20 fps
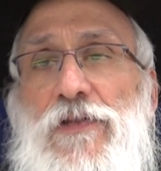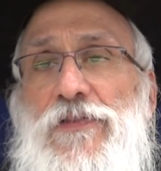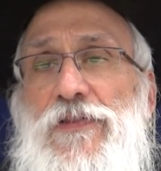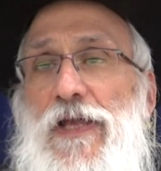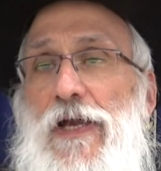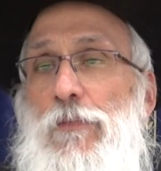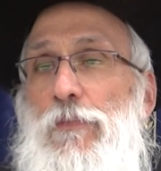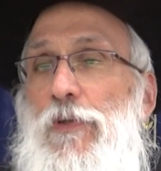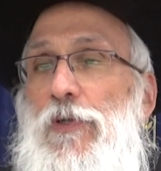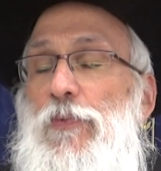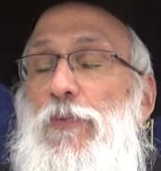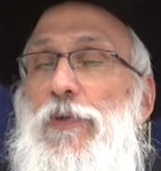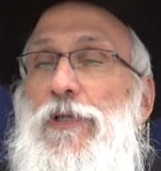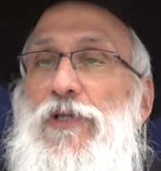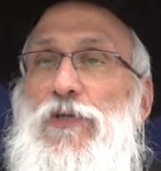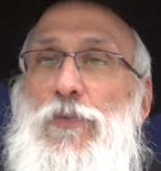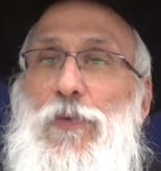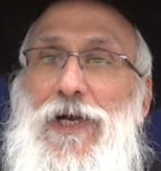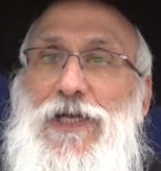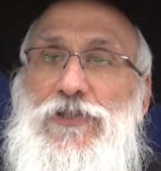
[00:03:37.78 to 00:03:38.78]
Then when
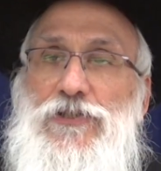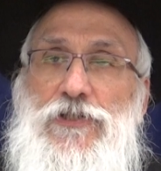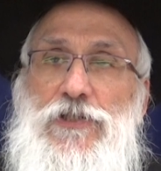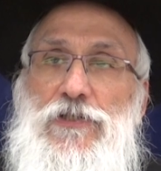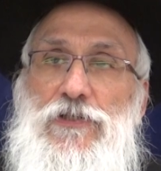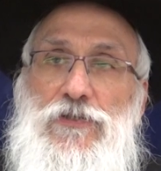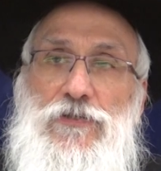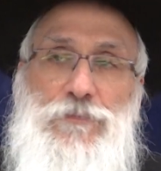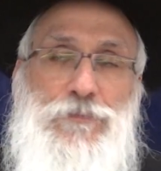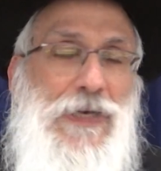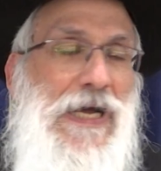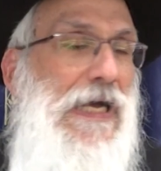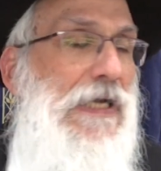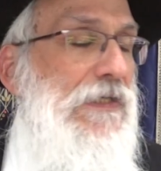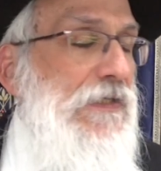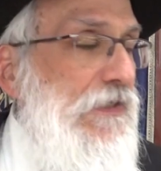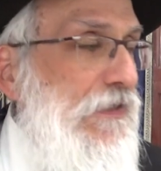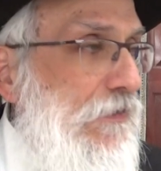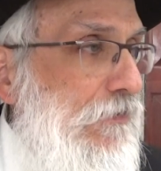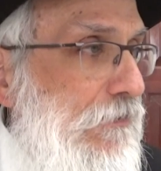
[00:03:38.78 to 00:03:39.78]
you're washing your
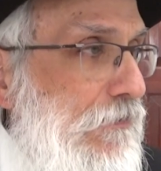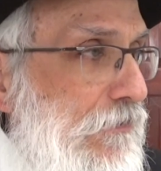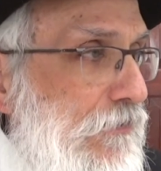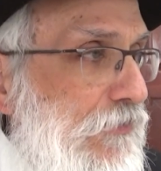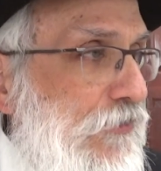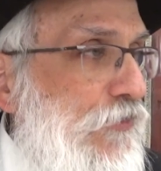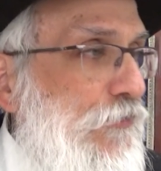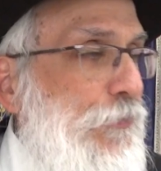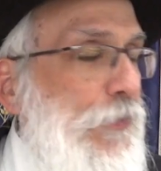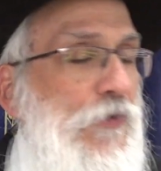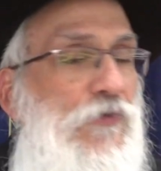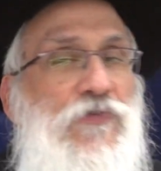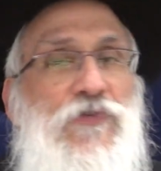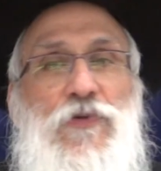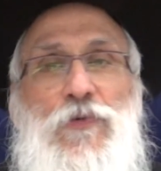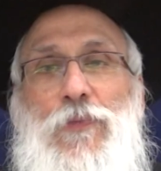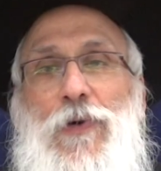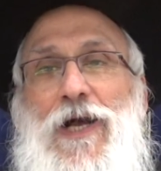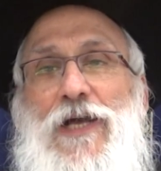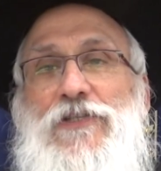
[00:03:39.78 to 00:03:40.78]
body, you're supposed
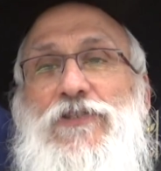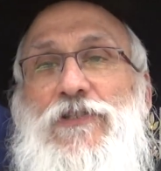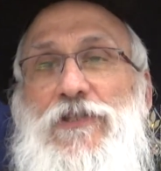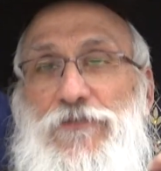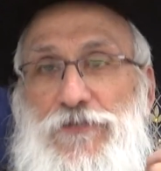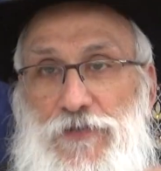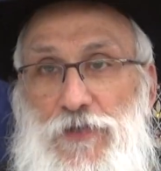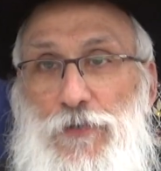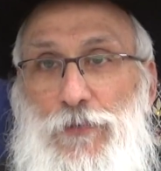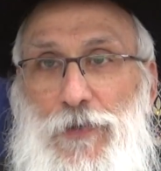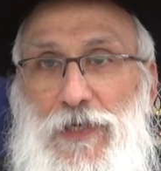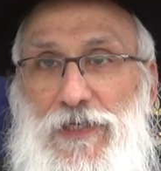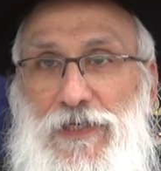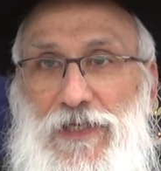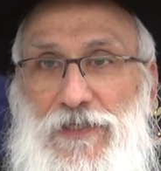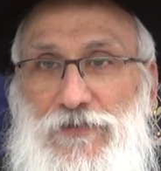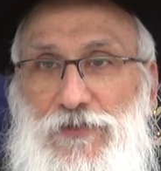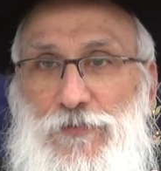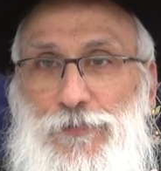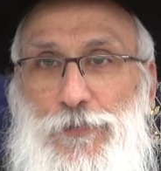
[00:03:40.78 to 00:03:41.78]
to wash, if you're a
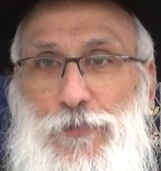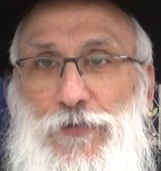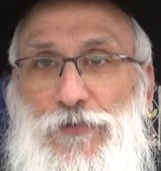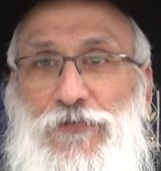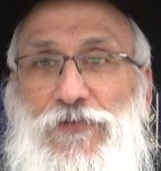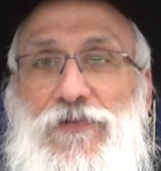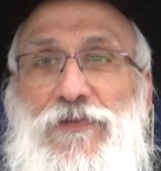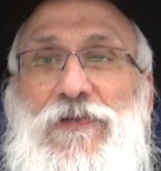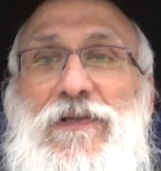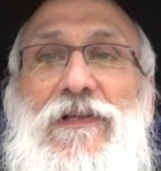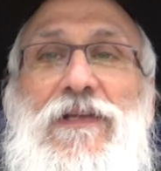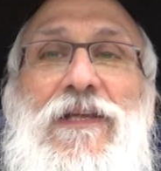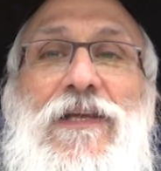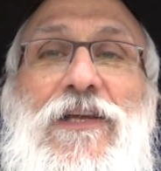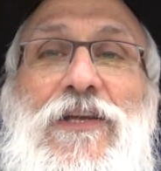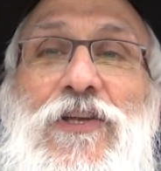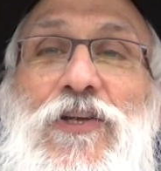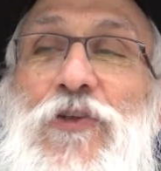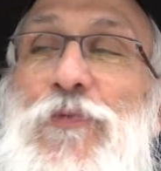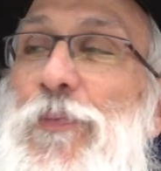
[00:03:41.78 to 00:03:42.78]
right-handed person,
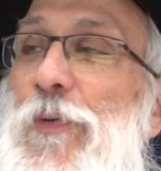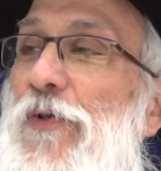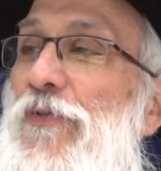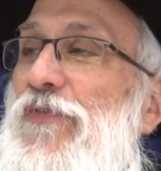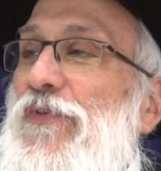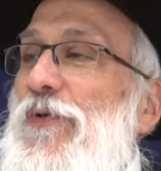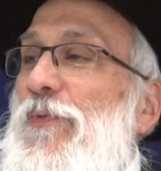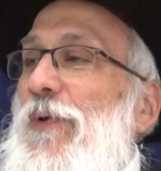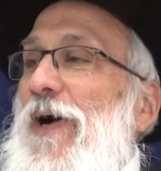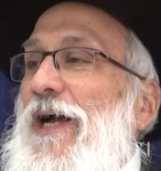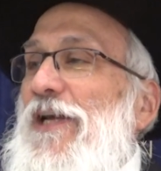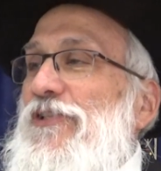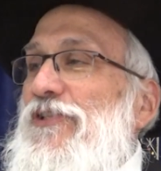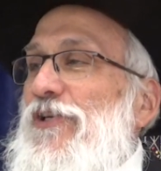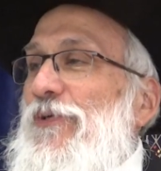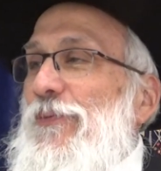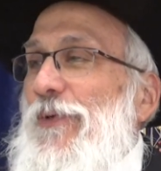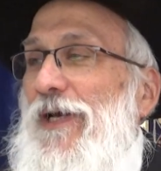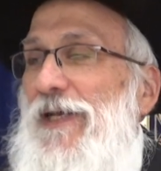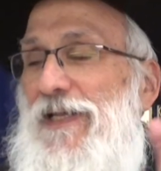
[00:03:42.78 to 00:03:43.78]
you're supposed to
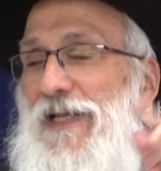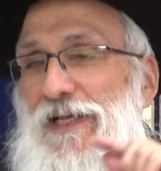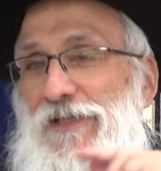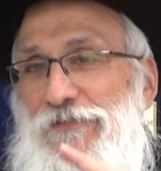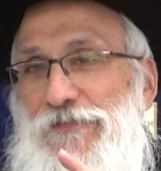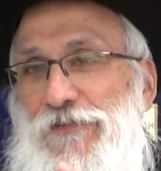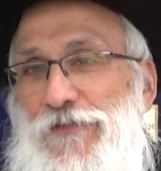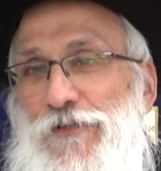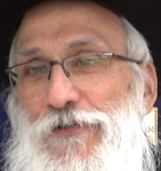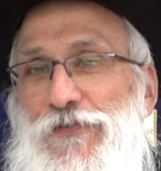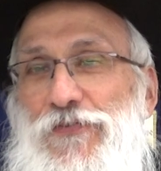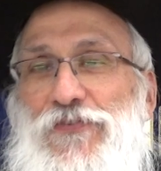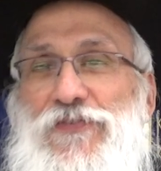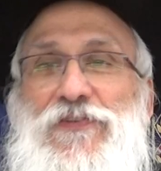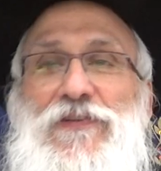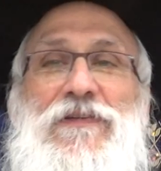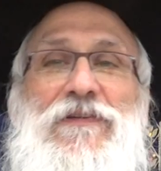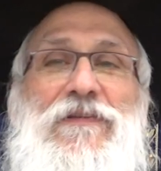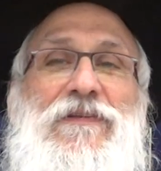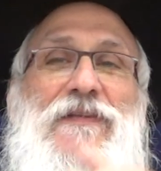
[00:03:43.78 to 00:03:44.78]
wash your right hand
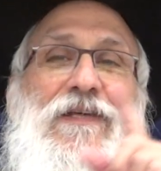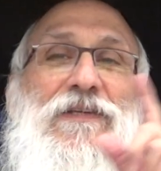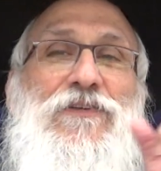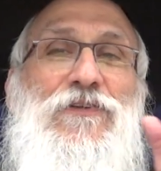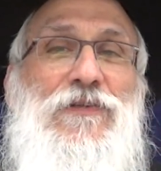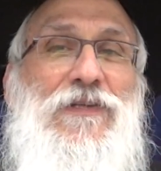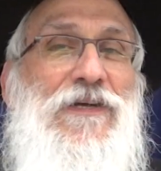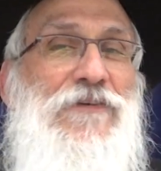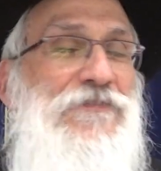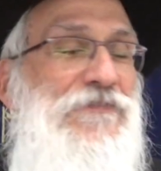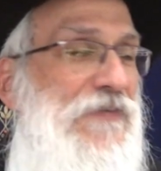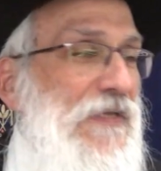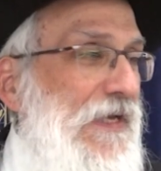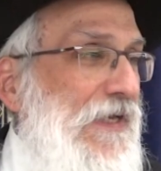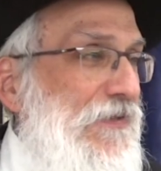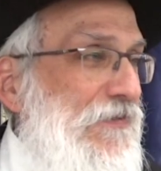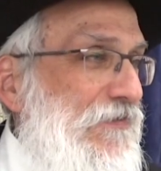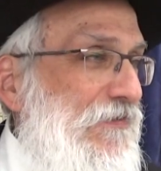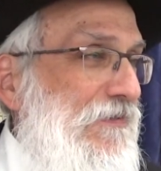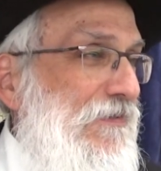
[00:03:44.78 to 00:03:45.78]
first, then your left
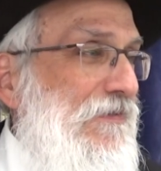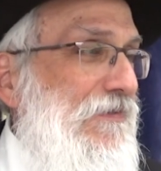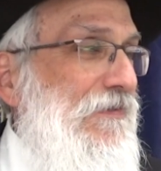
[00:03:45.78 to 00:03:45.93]
hand,